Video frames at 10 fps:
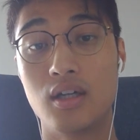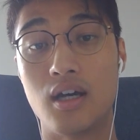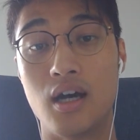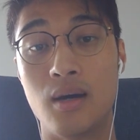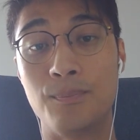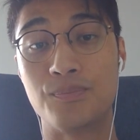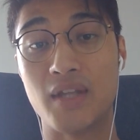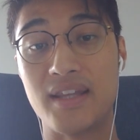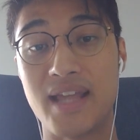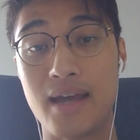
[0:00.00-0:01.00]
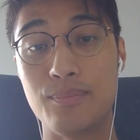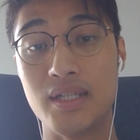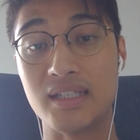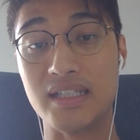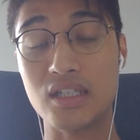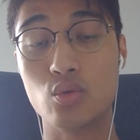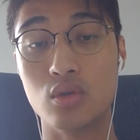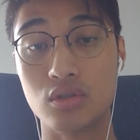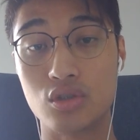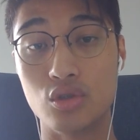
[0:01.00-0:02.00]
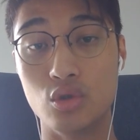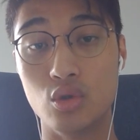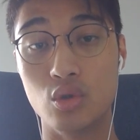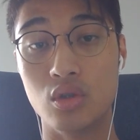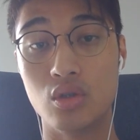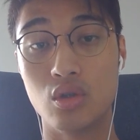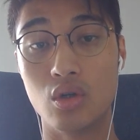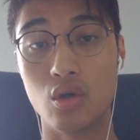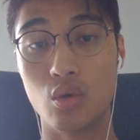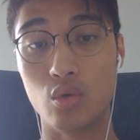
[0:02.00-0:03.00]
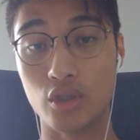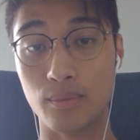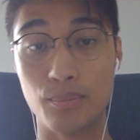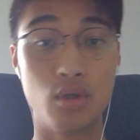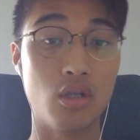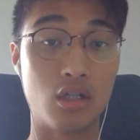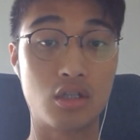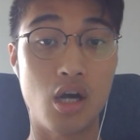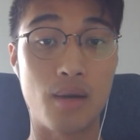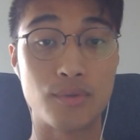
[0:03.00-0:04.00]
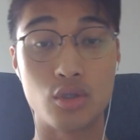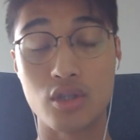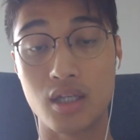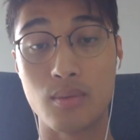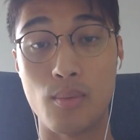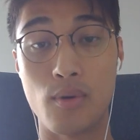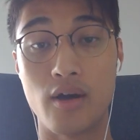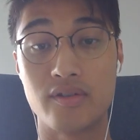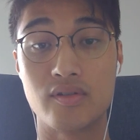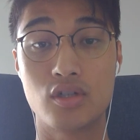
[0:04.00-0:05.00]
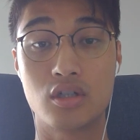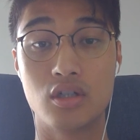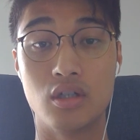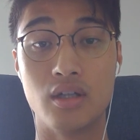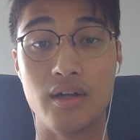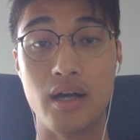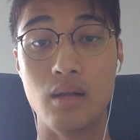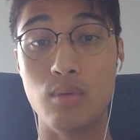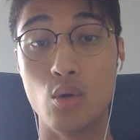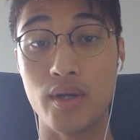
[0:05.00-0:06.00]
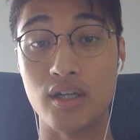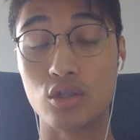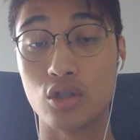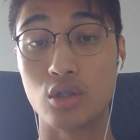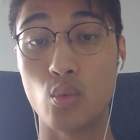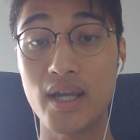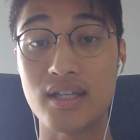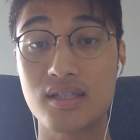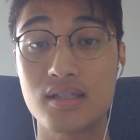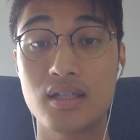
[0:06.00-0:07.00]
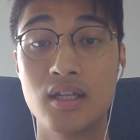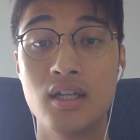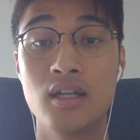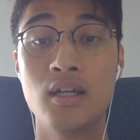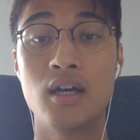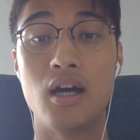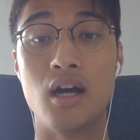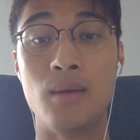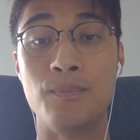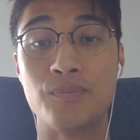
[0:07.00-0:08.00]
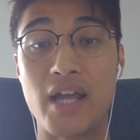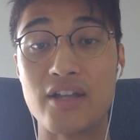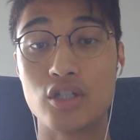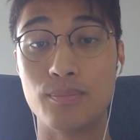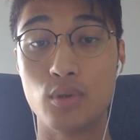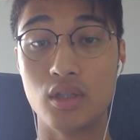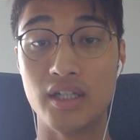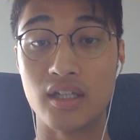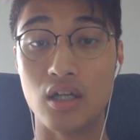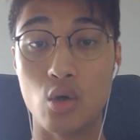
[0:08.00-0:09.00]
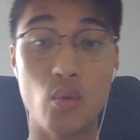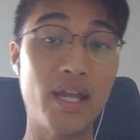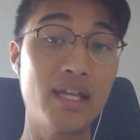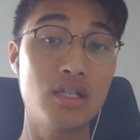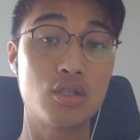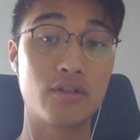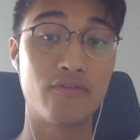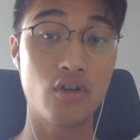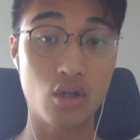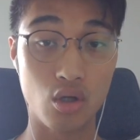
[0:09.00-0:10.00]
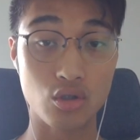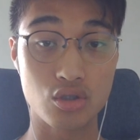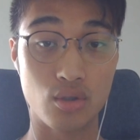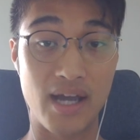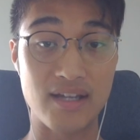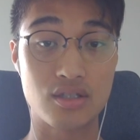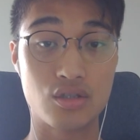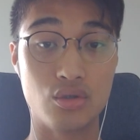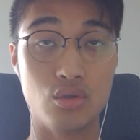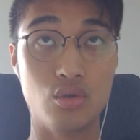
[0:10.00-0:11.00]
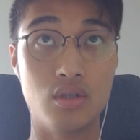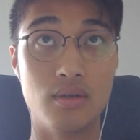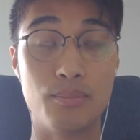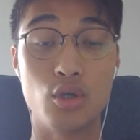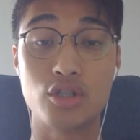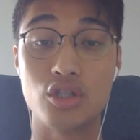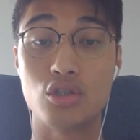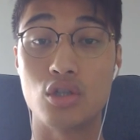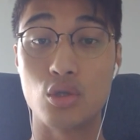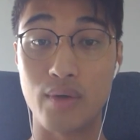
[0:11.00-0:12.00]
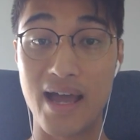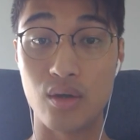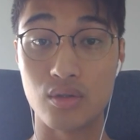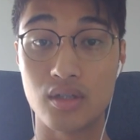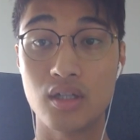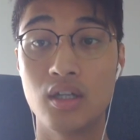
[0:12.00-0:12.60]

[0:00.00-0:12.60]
and that being equal to your pull on top. So you think about pause the circle, elbow in and turn the waist. As you're pulling away, your foot also has to push into the ground.